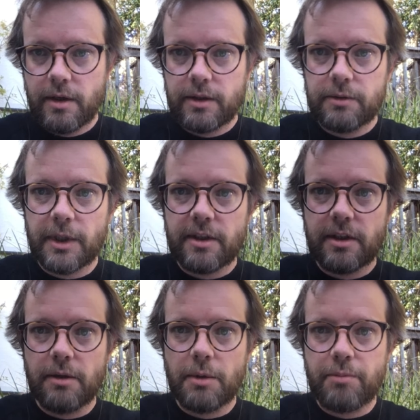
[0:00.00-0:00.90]
Make this
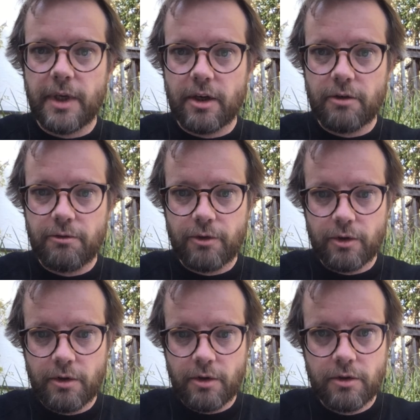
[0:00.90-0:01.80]
a little bit bigger
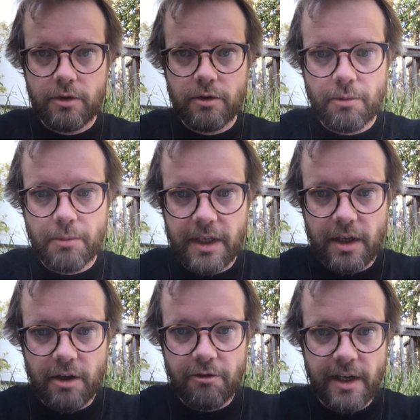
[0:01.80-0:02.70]
for dramatic
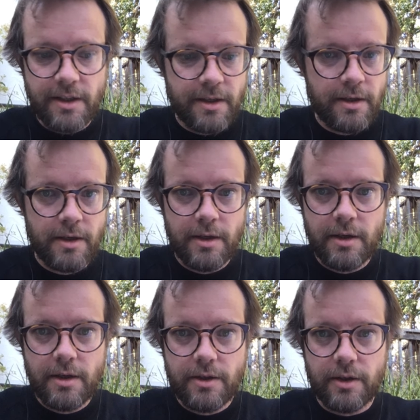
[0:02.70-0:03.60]
effect.
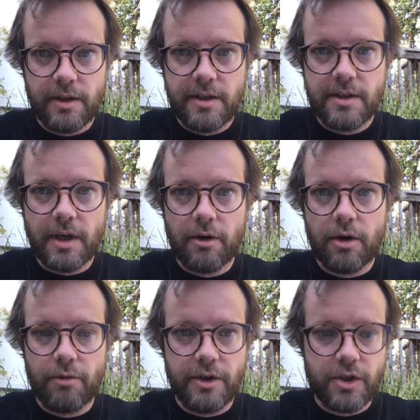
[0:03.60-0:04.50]
So this is our
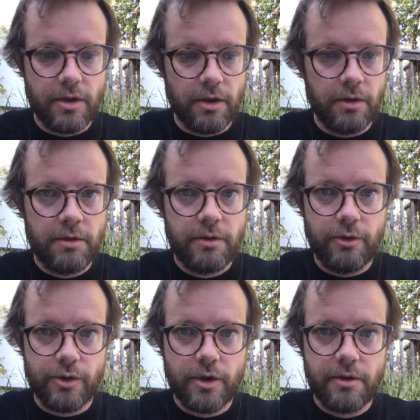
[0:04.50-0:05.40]
original
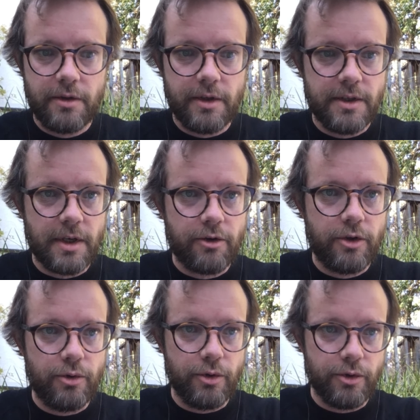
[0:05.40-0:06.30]
user. This is our
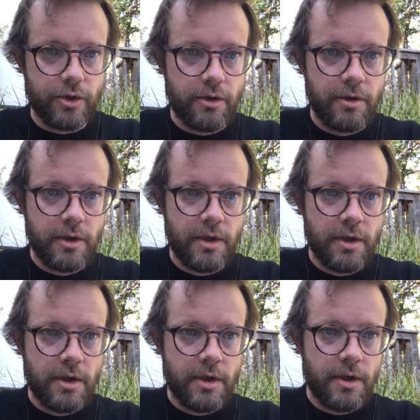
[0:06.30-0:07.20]
new user.
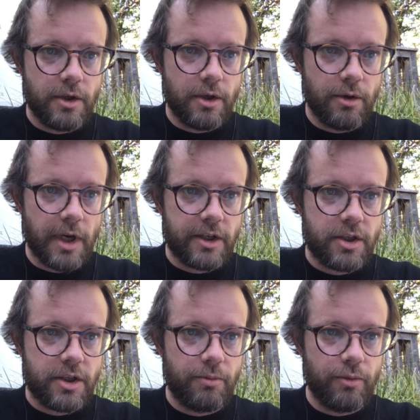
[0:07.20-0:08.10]
So
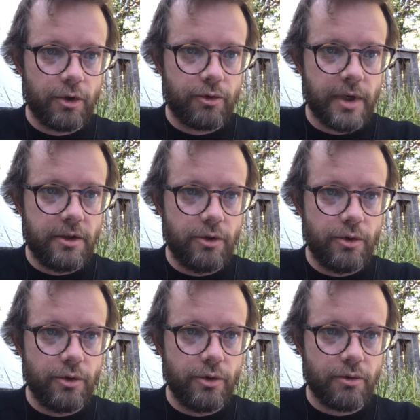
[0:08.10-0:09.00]
actually we'll create a new
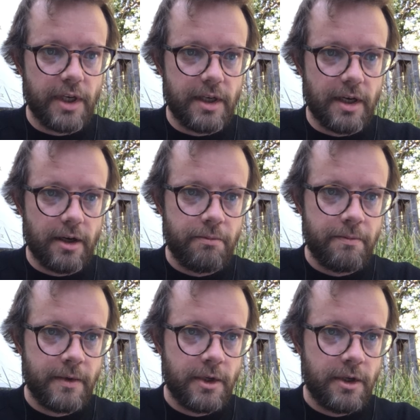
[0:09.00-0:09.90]
user right now.
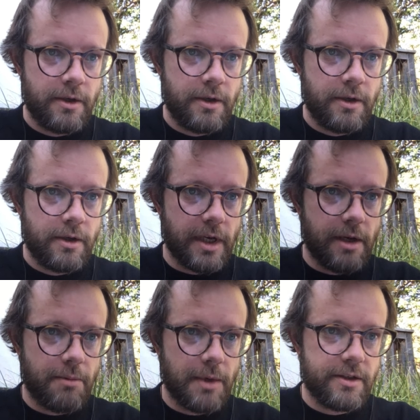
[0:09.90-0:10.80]
Okay,
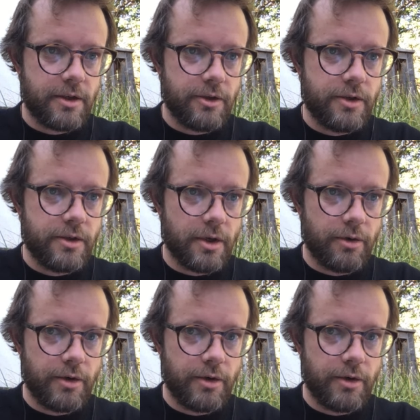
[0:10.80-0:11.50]
balance goes to 0.